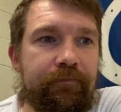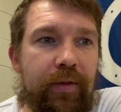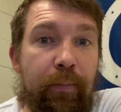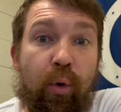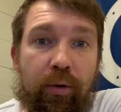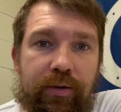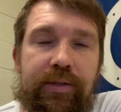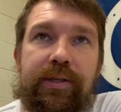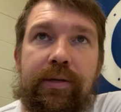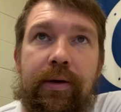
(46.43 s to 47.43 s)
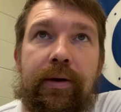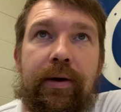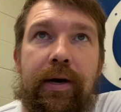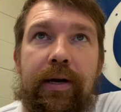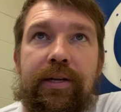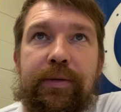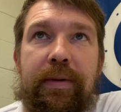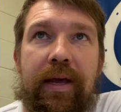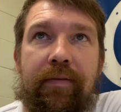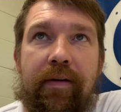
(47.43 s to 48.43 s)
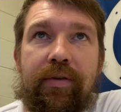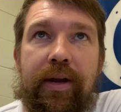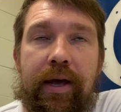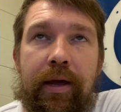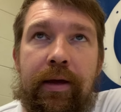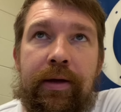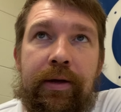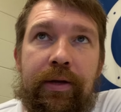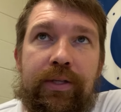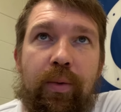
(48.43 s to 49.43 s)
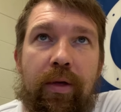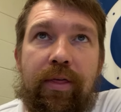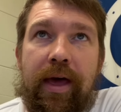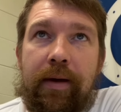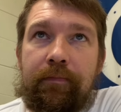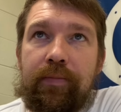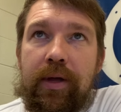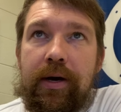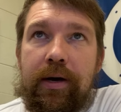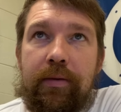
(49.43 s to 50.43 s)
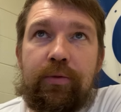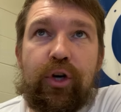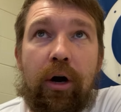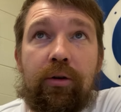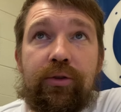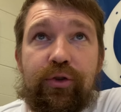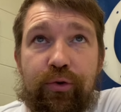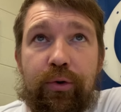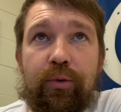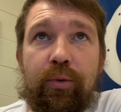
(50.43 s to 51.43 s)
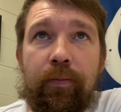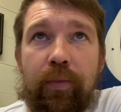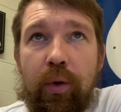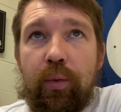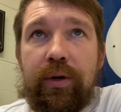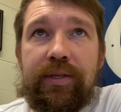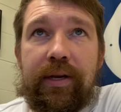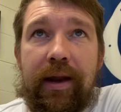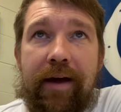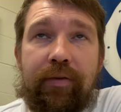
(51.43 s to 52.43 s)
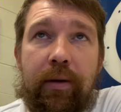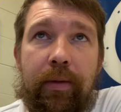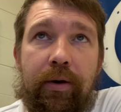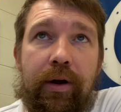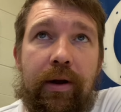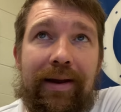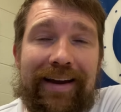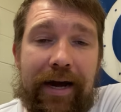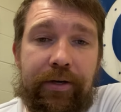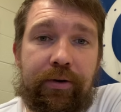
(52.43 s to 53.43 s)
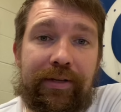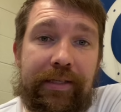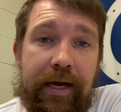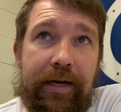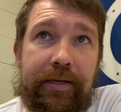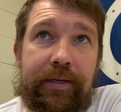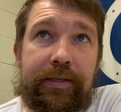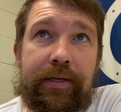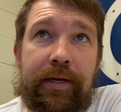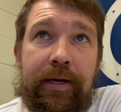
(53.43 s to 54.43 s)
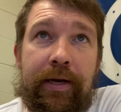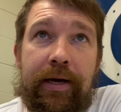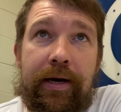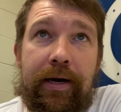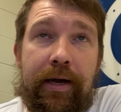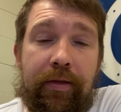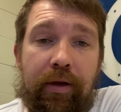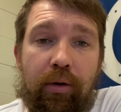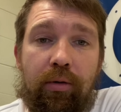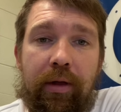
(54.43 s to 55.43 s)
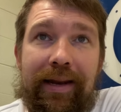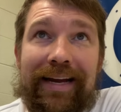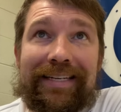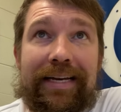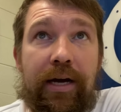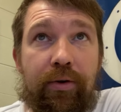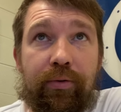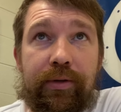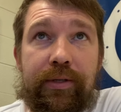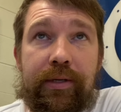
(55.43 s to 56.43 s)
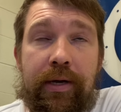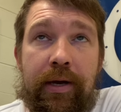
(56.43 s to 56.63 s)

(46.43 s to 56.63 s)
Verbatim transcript: importance uh, to speak of every day. So, with that, uh, Charles Drew was an African American doctor and scientist uh, in the early 1900s.